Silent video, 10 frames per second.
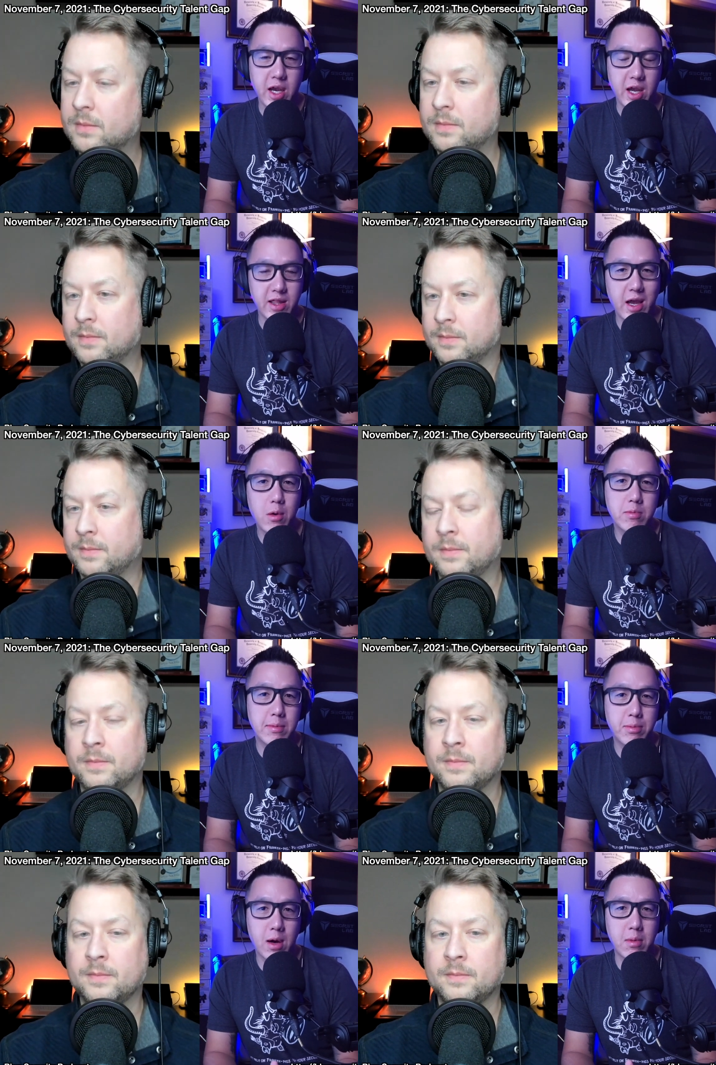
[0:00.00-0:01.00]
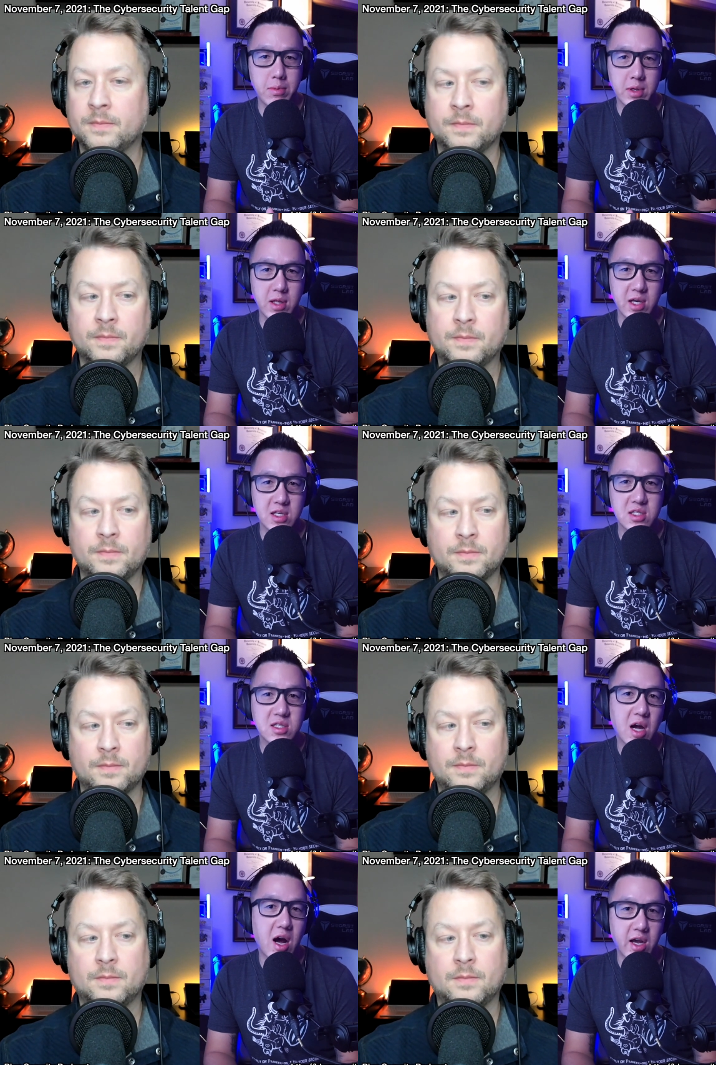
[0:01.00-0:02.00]
Speaker 1: And that would be probably like a
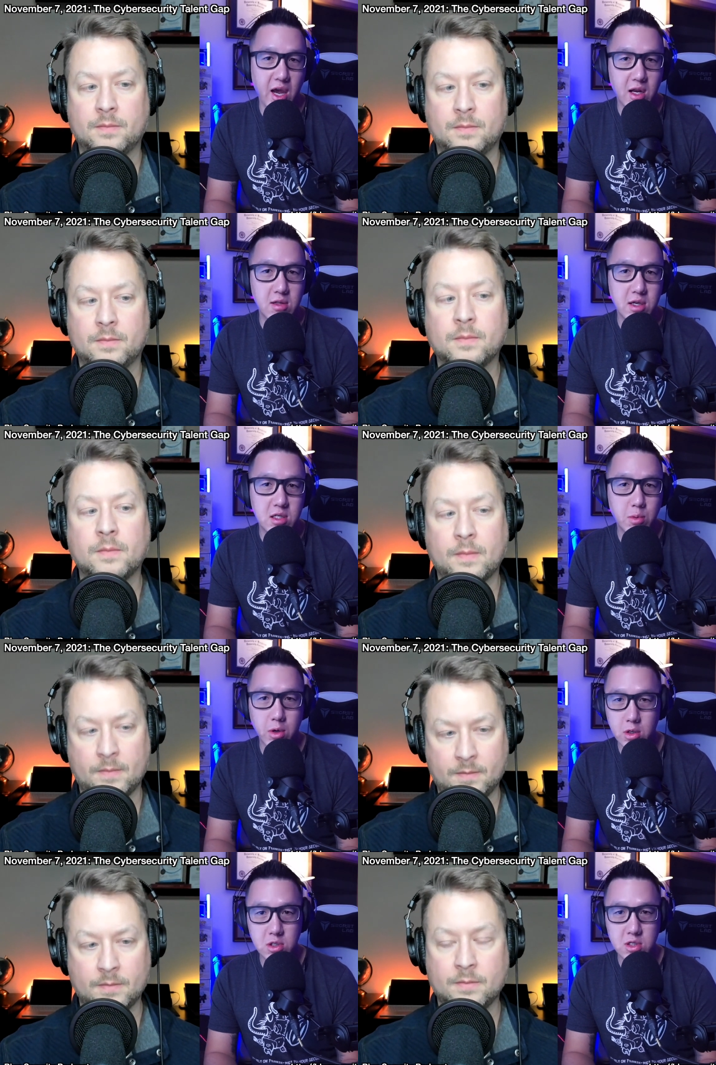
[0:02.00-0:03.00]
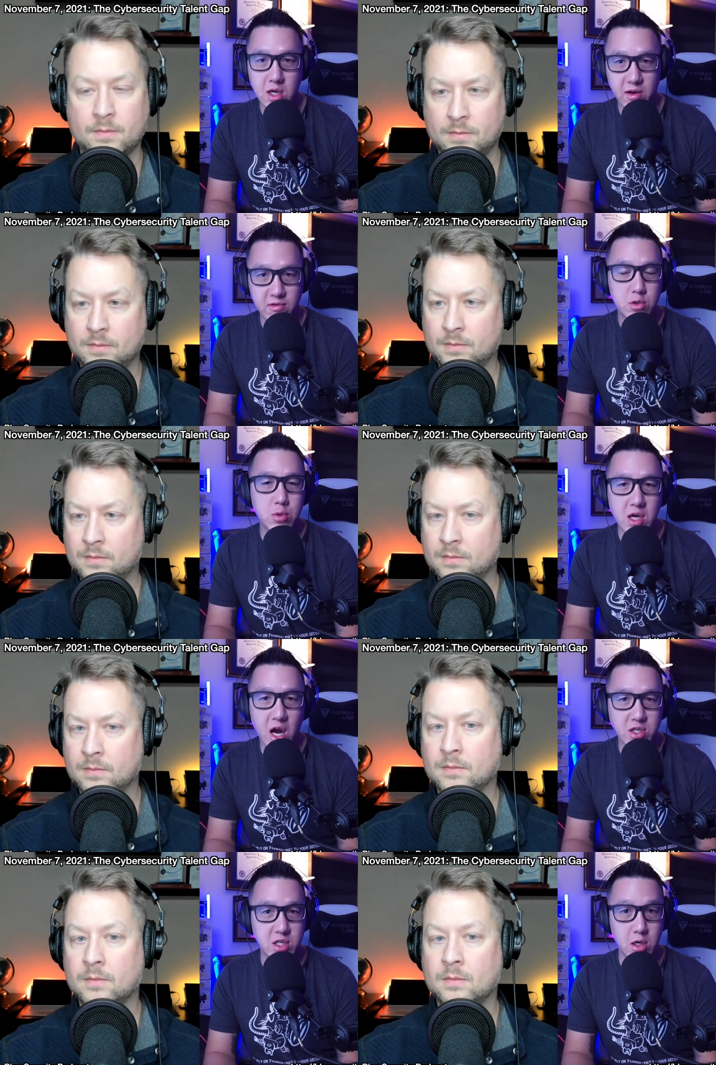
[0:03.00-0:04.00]
SOC analyst where you're just kind of
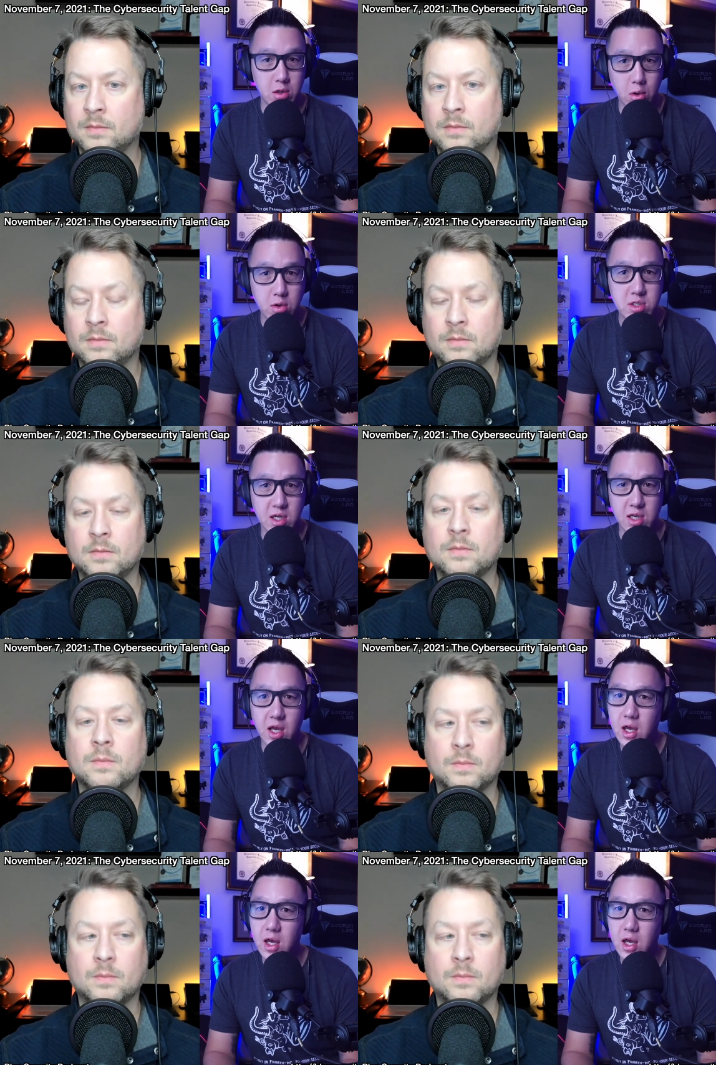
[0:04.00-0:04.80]
triaging alerts and